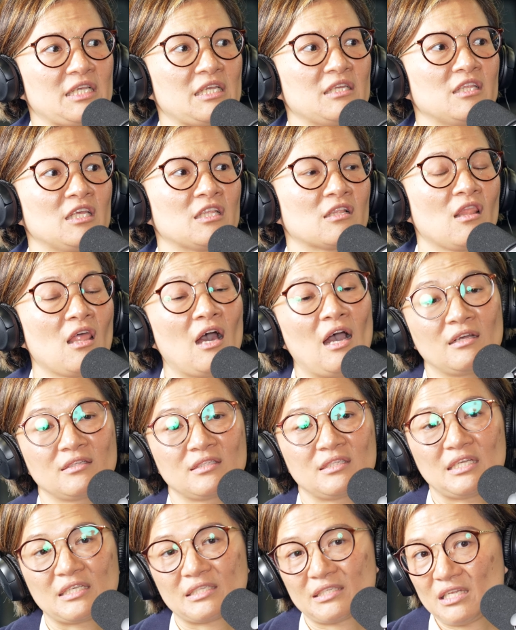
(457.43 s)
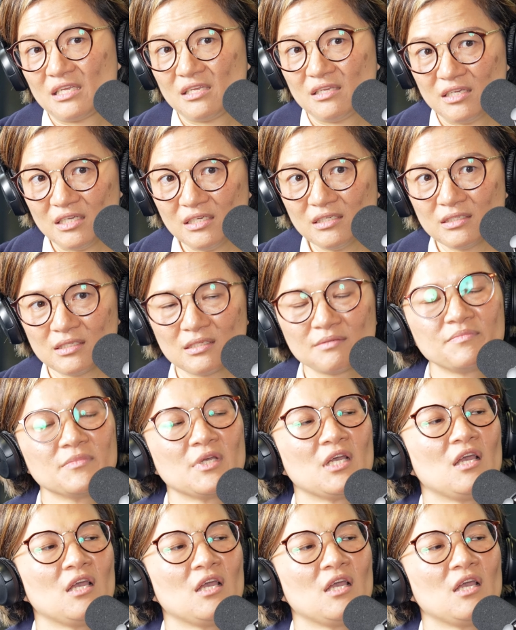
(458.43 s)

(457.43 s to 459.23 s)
in the last 60 years.